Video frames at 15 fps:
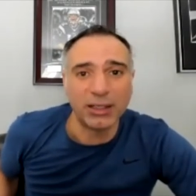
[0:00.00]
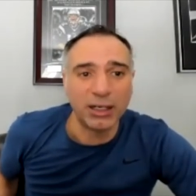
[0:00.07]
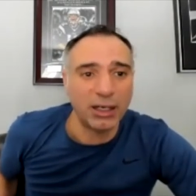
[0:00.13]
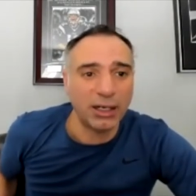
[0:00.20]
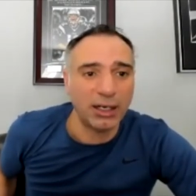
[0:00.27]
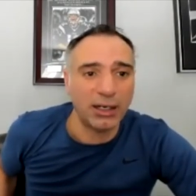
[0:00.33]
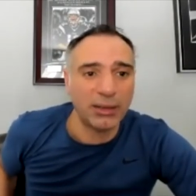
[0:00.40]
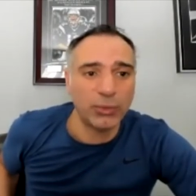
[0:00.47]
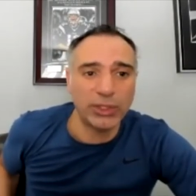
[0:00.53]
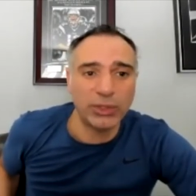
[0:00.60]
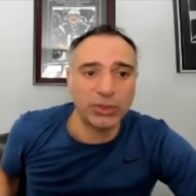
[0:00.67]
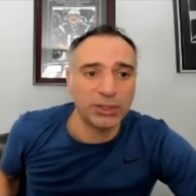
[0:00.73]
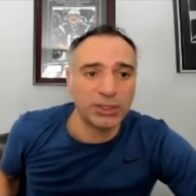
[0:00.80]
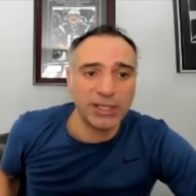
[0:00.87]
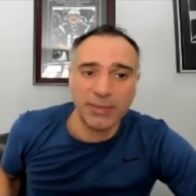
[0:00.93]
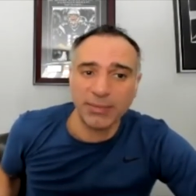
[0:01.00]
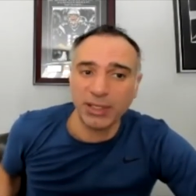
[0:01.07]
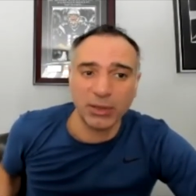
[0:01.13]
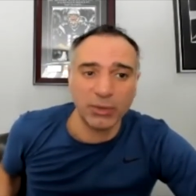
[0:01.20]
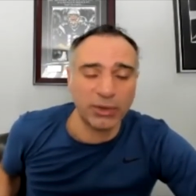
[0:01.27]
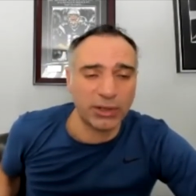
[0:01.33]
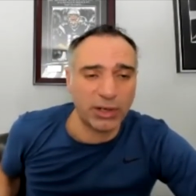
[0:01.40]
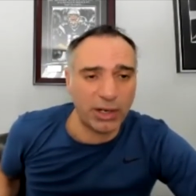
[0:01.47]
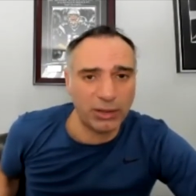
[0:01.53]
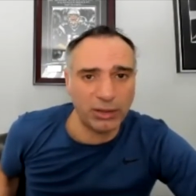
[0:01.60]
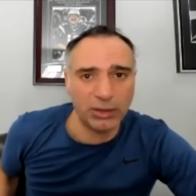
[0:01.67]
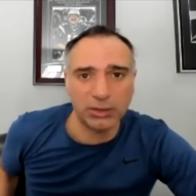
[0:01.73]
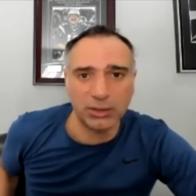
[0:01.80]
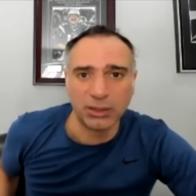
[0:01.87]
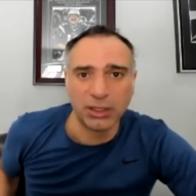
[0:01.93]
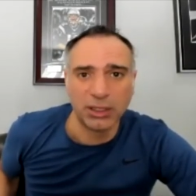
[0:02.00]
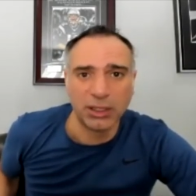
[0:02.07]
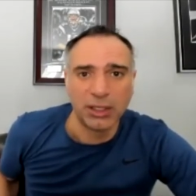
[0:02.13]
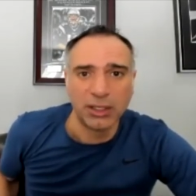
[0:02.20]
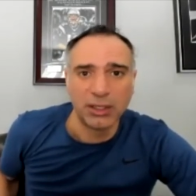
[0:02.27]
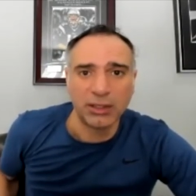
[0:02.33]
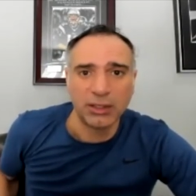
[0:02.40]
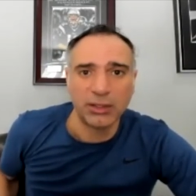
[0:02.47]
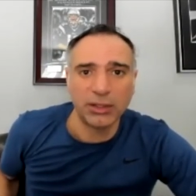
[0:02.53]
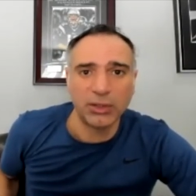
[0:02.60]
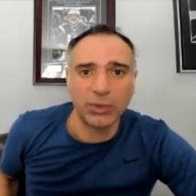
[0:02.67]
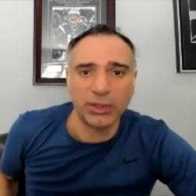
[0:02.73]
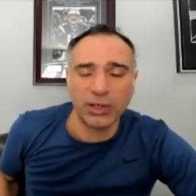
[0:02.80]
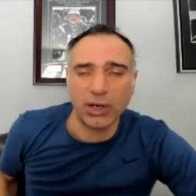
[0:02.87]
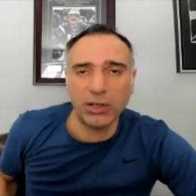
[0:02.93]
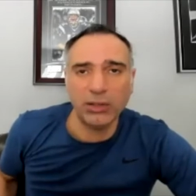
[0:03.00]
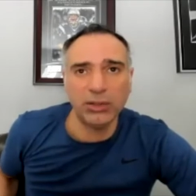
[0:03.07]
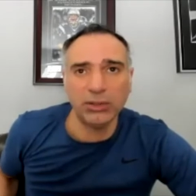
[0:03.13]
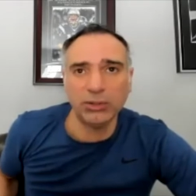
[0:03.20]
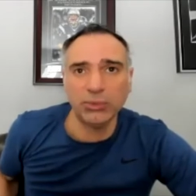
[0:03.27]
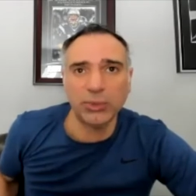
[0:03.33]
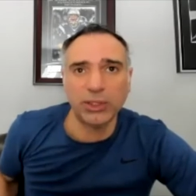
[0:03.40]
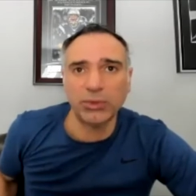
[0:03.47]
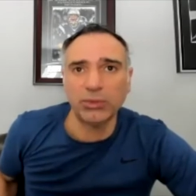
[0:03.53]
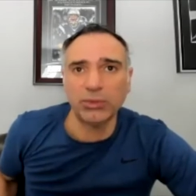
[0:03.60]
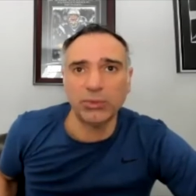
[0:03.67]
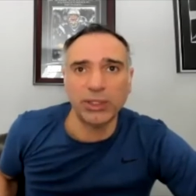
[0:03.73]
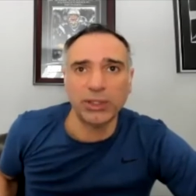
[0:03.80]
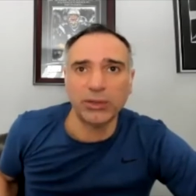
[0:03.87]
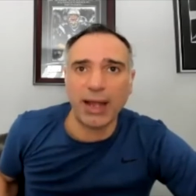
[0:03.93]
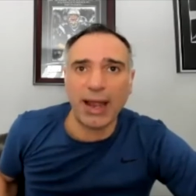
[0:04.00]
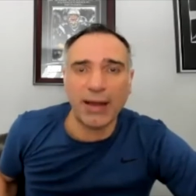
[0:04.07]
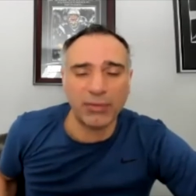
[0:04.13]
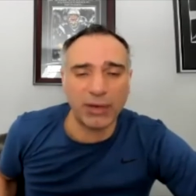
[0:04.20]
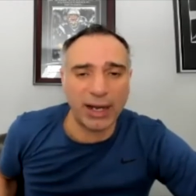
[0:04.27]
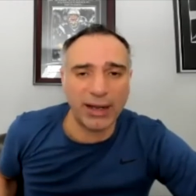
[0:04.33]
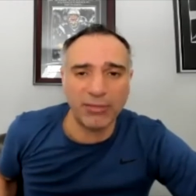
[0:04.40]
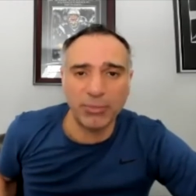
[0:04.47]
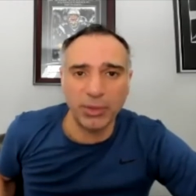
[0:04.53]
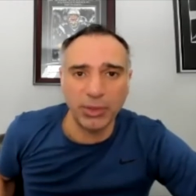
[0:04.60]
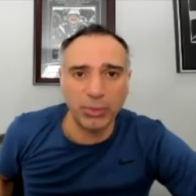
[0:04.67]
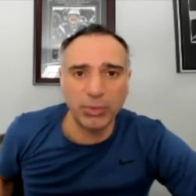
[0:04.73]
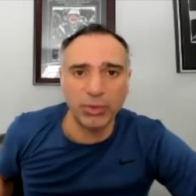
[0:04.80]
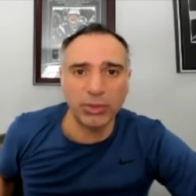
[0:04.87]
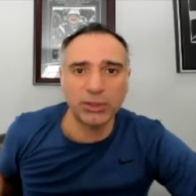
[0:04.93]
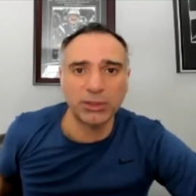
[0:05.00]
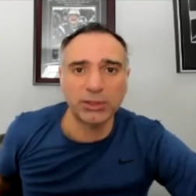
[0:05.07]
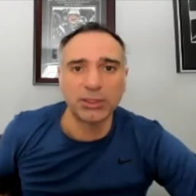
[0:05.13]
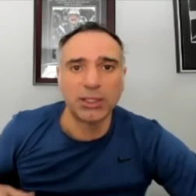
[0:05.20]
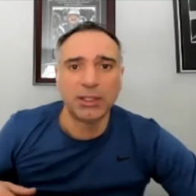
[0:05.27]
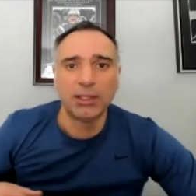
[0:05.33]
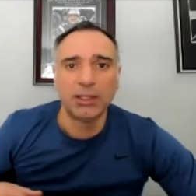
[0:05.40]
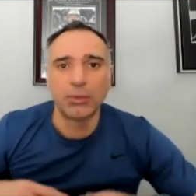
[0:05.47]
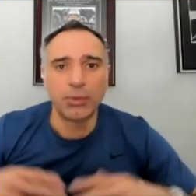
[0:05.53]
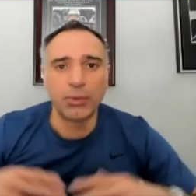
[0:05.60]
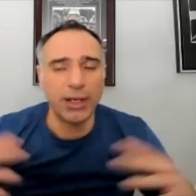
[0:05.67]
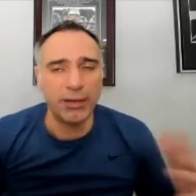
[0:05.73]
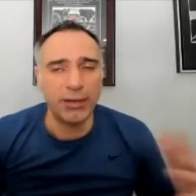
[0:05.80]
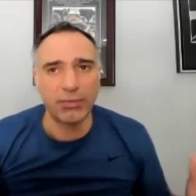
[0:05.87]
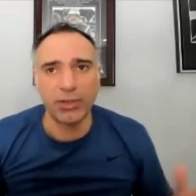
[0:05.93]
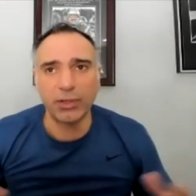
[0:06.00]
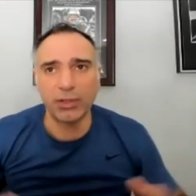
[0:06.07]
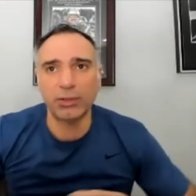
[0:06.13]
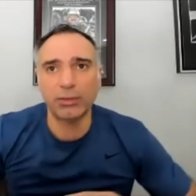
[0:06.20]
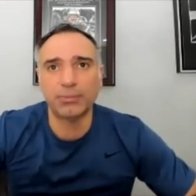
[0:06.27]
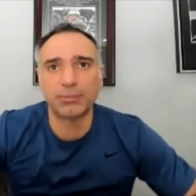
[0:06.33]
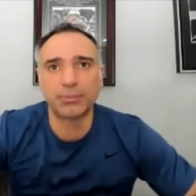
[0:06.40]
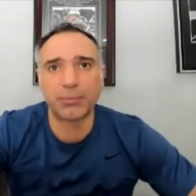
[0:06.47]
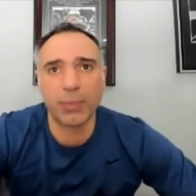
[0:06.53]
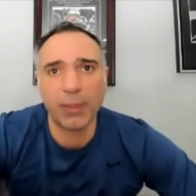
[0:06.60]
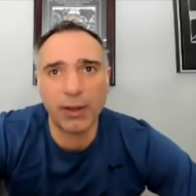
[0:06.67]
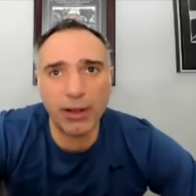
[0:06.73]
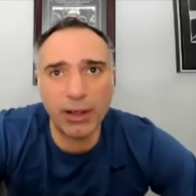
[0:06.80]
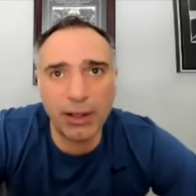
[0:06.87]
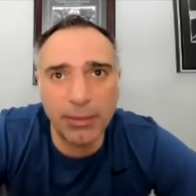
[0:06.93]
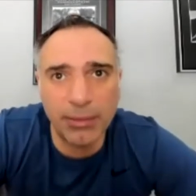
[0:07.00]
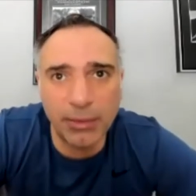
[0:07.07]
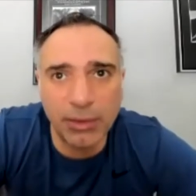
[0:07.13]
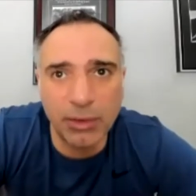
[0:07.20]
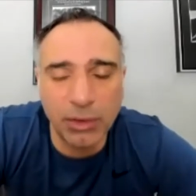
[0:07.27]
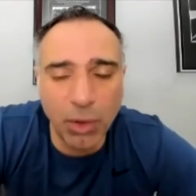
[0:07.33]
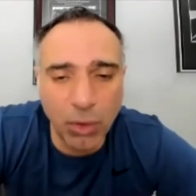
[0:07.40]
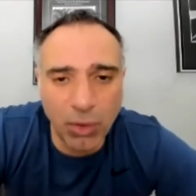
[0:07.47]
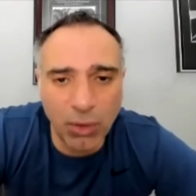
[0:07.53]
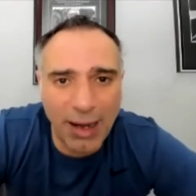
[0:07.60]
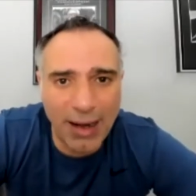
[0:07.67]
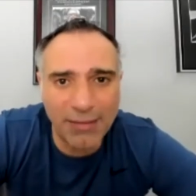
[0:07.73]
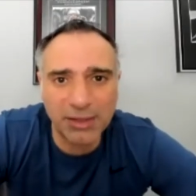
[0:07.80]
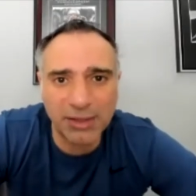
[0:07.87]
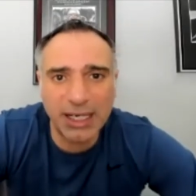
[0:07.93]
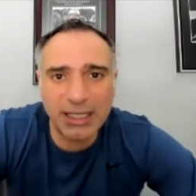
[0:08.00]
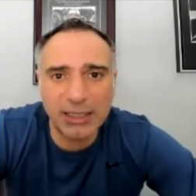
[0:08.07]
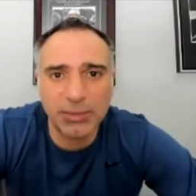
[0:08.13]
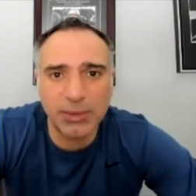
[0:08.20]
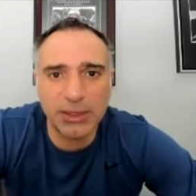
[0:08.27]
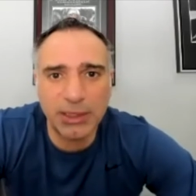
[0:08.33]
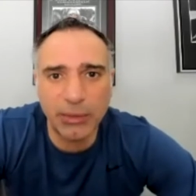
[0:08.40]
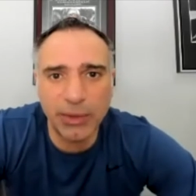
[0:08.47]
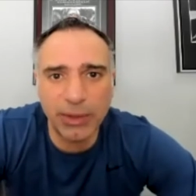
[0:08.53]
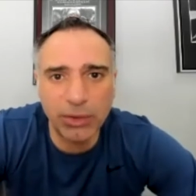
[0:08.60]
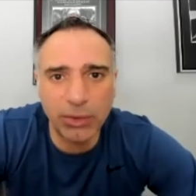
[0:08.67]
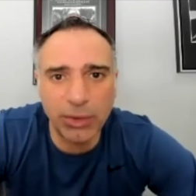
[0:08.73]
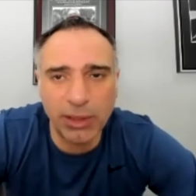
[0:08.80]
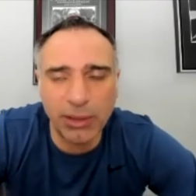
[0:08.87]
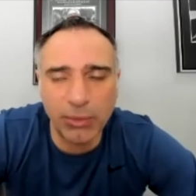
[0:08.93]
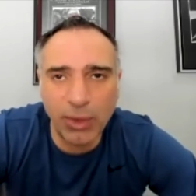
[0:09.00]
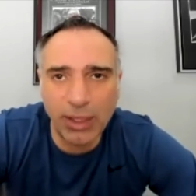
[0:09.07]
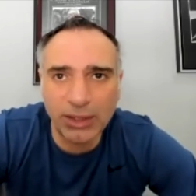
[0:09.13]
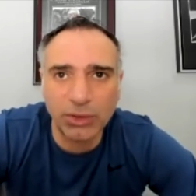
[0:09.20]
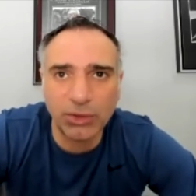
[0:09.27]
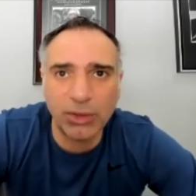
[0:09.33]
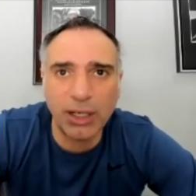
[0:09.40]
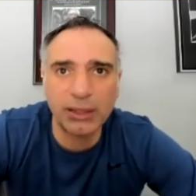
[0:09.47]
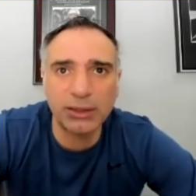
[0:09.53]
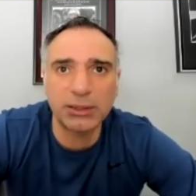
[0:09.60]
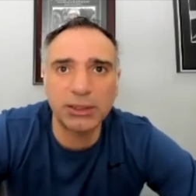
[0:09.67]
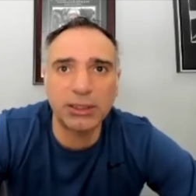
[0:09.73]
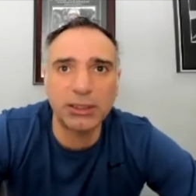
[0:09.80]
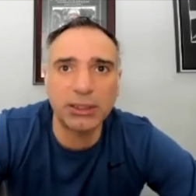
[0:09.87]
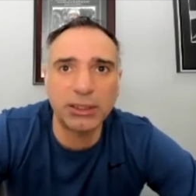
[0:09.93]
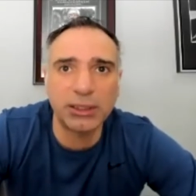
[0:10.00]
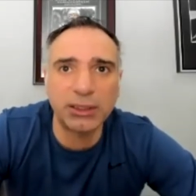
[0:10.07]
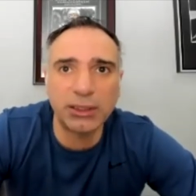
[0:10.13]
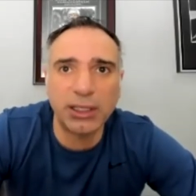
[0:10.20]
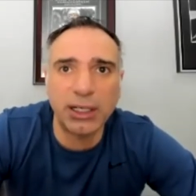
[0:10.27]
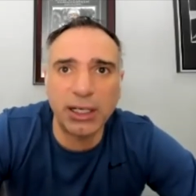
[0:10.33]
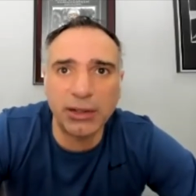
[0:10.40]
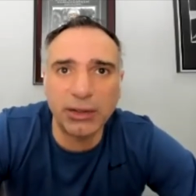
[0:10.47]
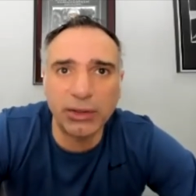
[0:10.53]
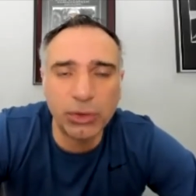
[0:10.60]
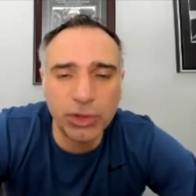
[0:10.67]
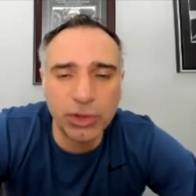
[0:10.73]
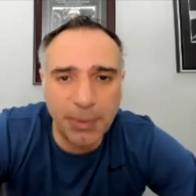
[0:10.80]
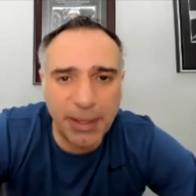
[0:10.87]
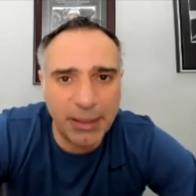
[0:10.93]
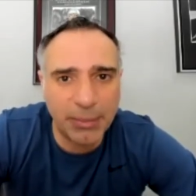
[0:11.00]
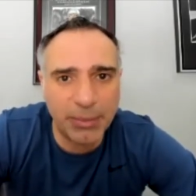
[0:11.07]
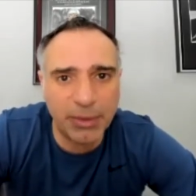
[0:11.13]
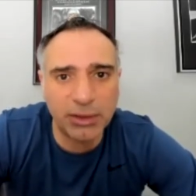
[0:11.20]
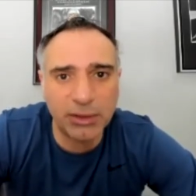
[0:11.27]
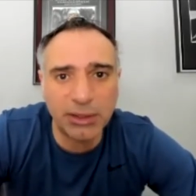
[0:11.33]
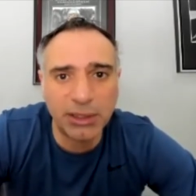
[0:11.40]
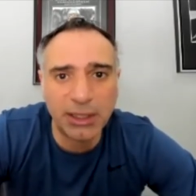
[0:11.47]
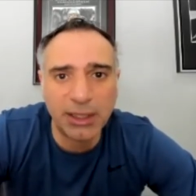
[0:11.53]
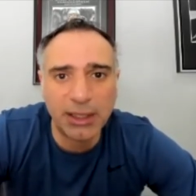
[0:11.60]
Uh, we do the same thing with Carlos. You know, with Carlos, we do we do. I have billboards. We have you know uh, local advertisements that we do with them, restaurants and and uh, newspapers.